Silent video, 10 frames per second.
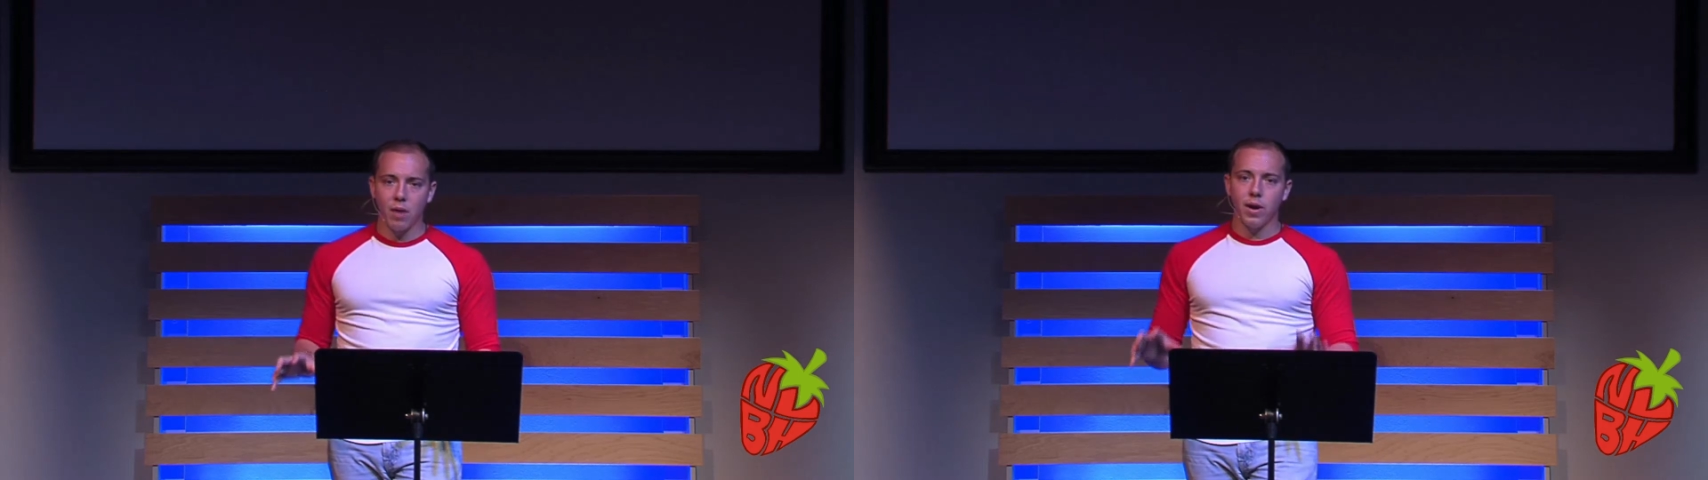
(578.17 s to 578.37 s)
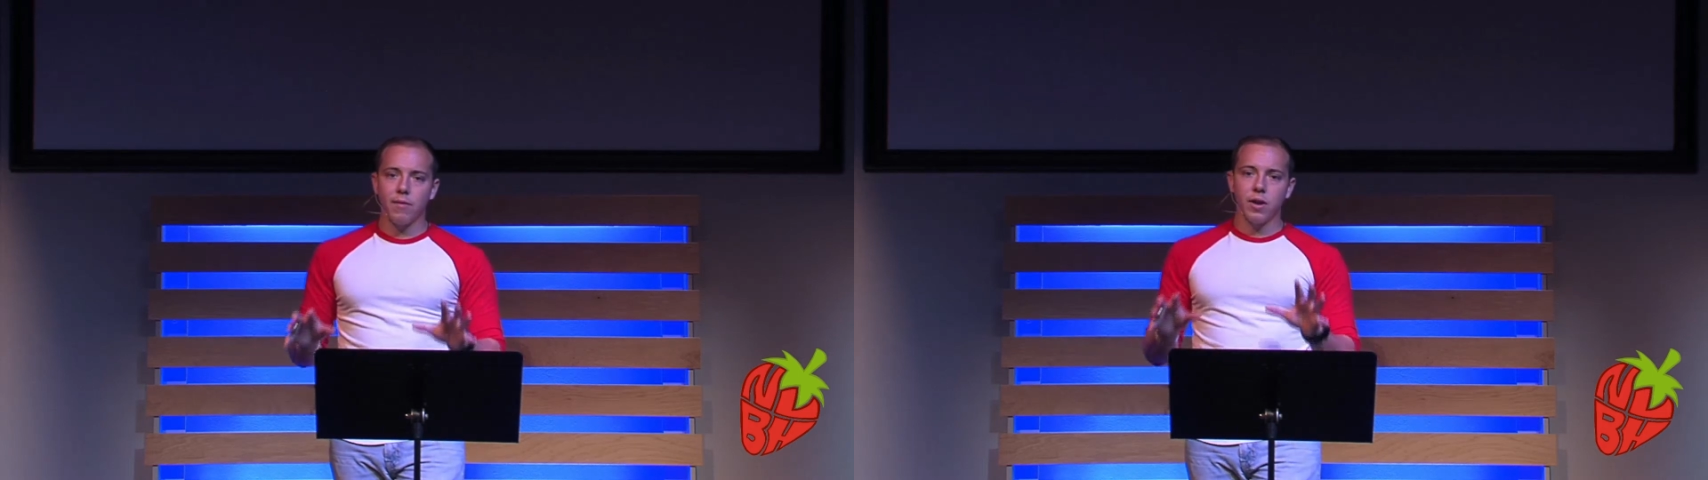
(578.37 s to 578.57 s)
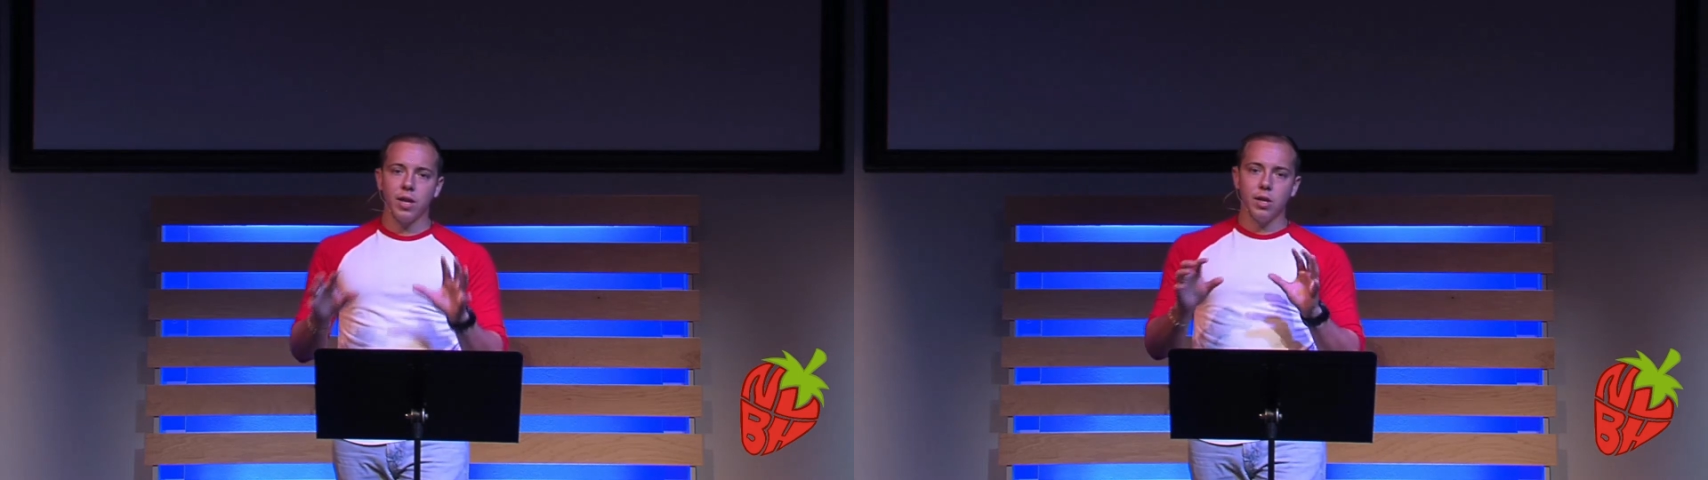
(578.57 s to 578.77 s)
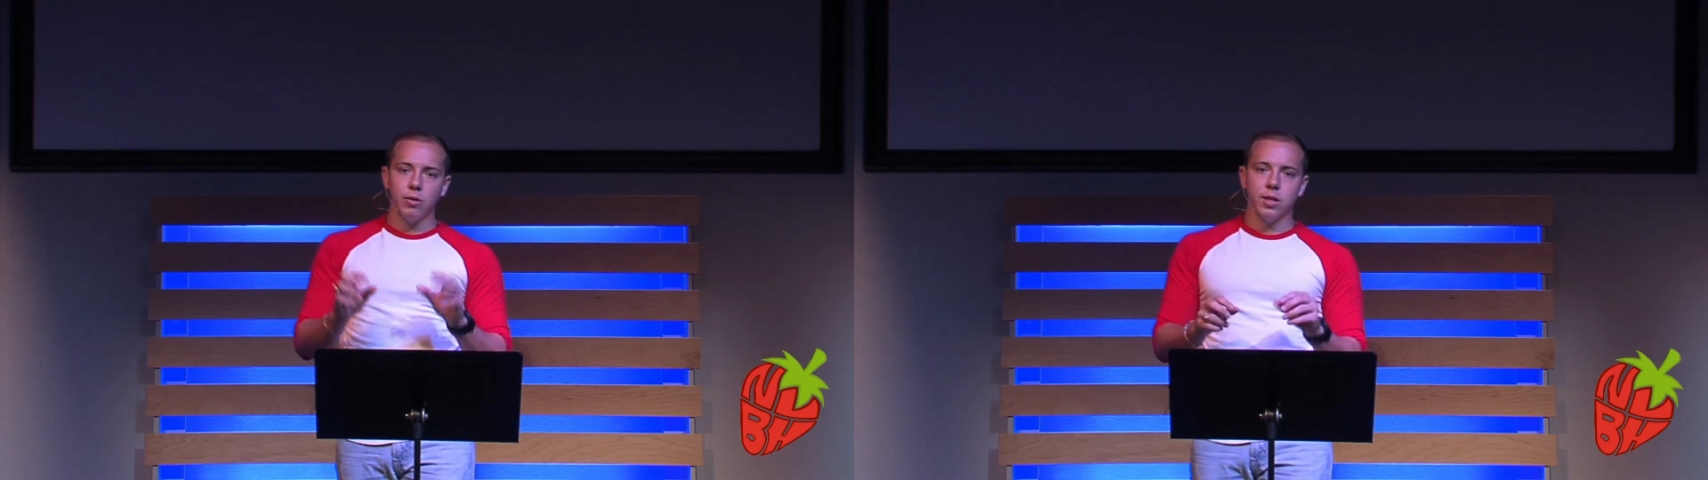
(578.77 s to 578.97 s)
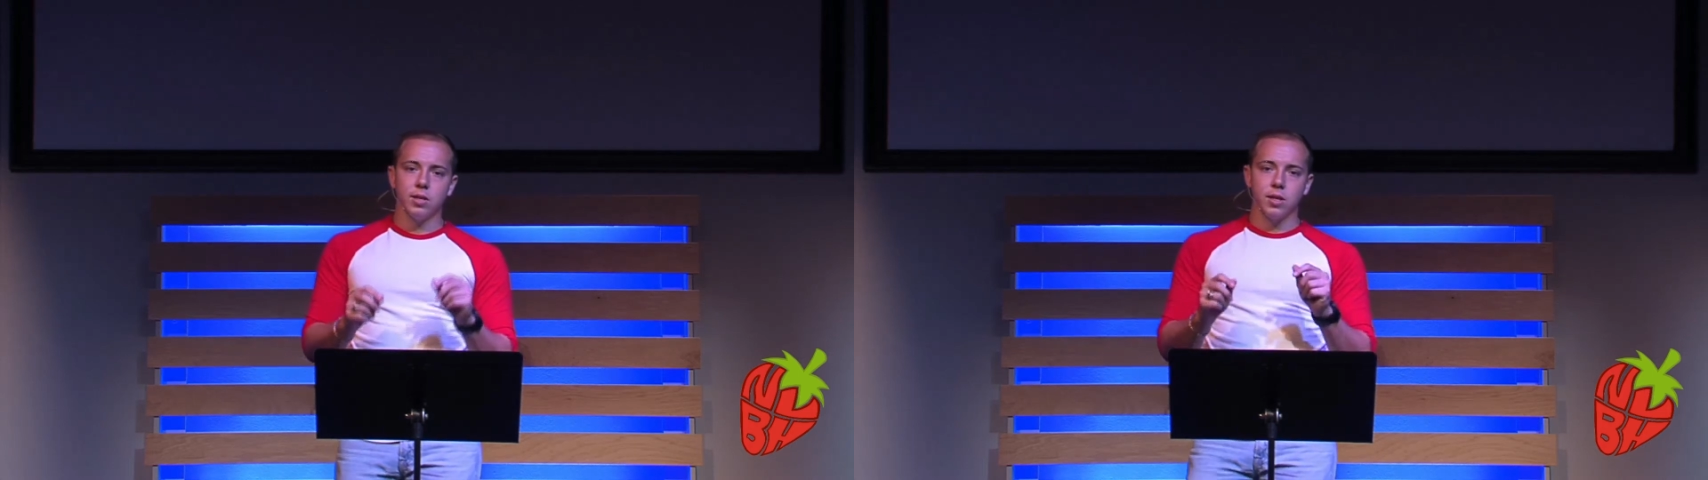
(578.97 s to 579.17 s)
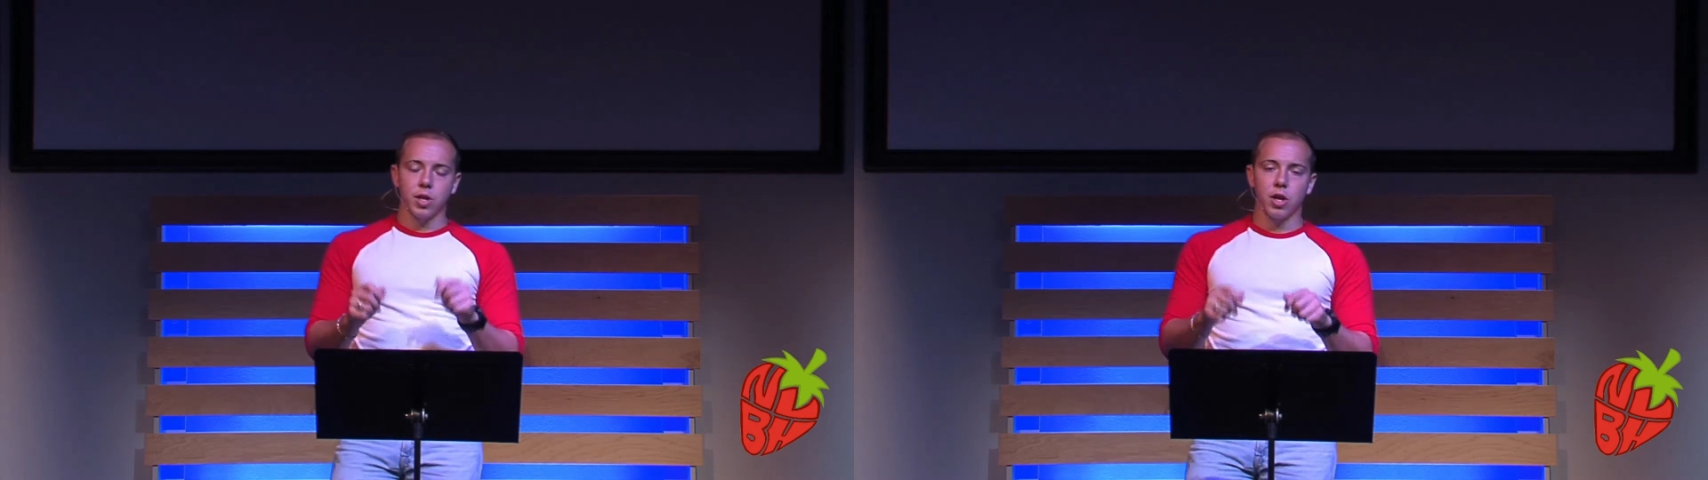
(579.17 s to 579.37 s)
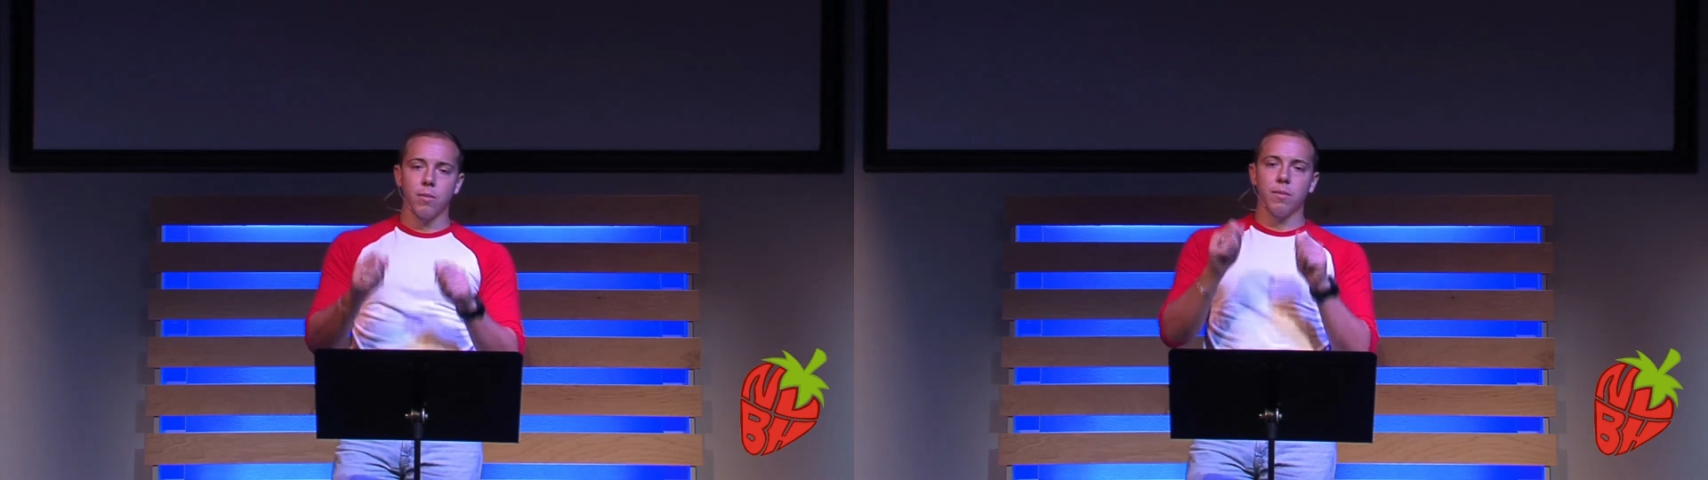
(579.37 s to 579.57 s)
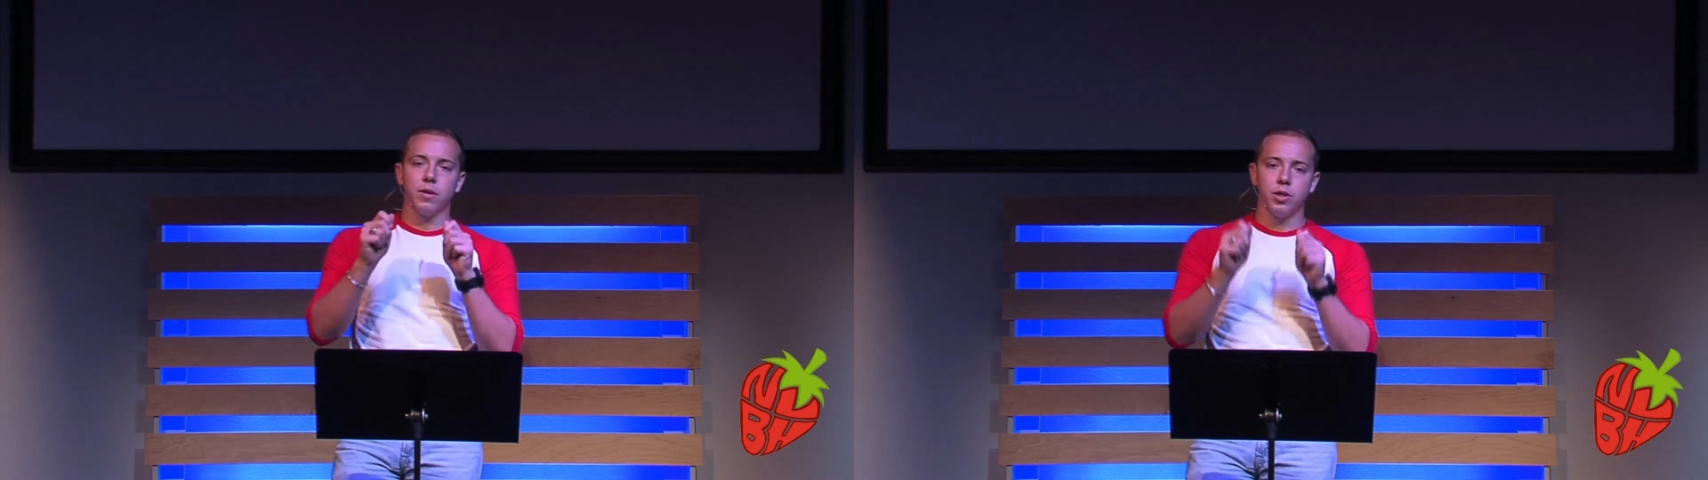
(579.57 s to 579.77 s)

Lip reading: Whenever he uses the term the